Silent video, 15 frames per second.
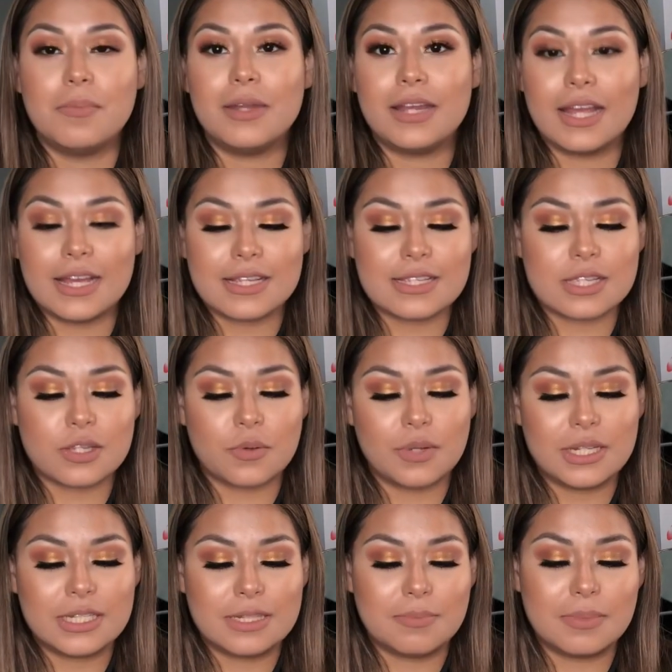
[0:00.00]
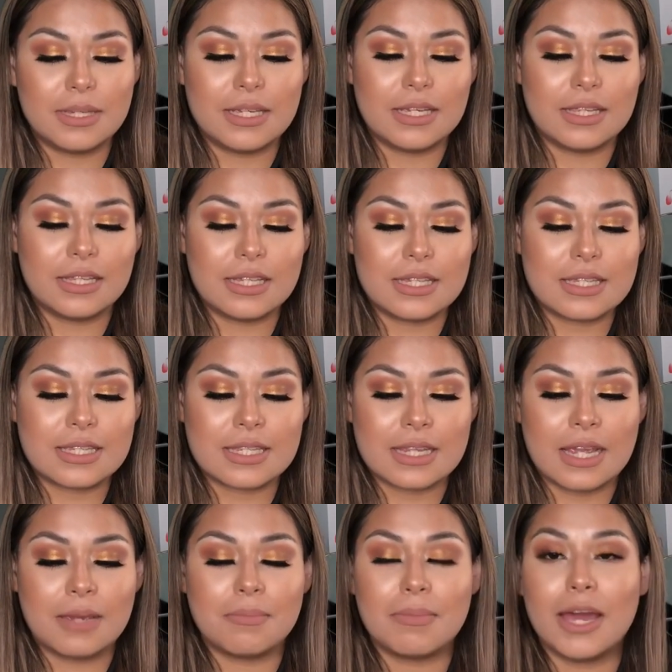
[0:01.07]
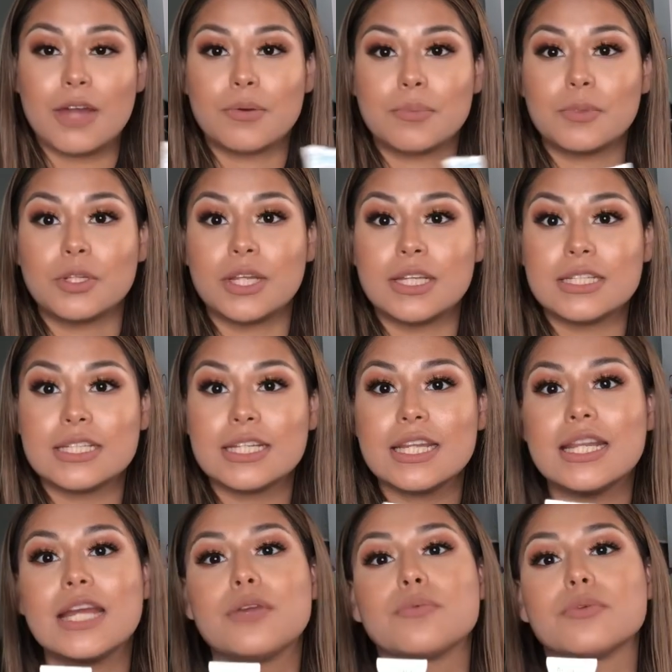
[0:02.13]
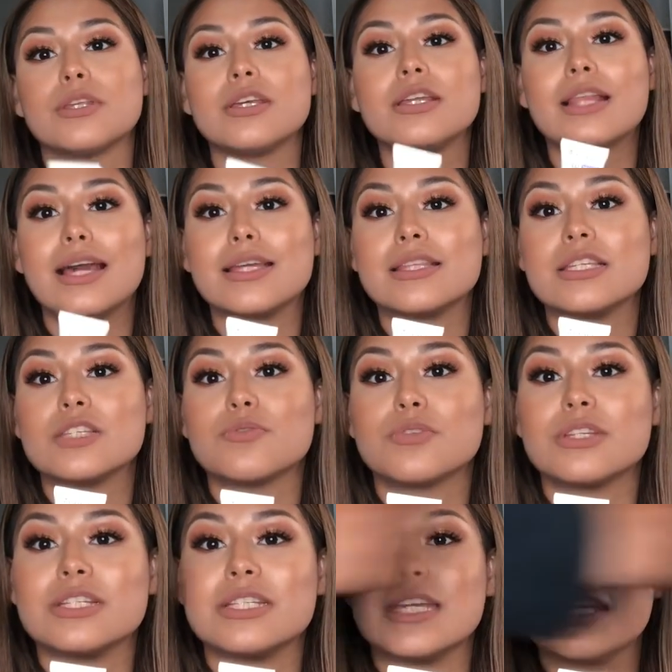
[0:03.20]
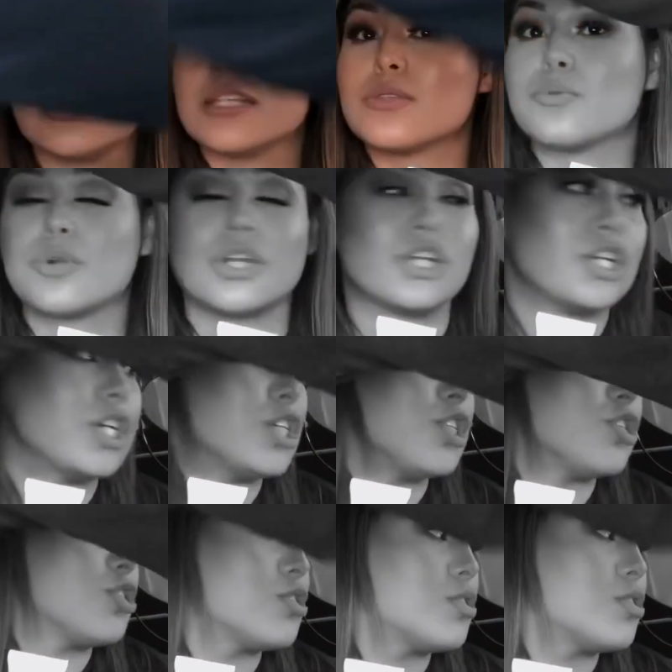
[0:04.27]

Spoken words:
Next is going to be the Stay Matte Rimmel London, and I really like these for the days where it is.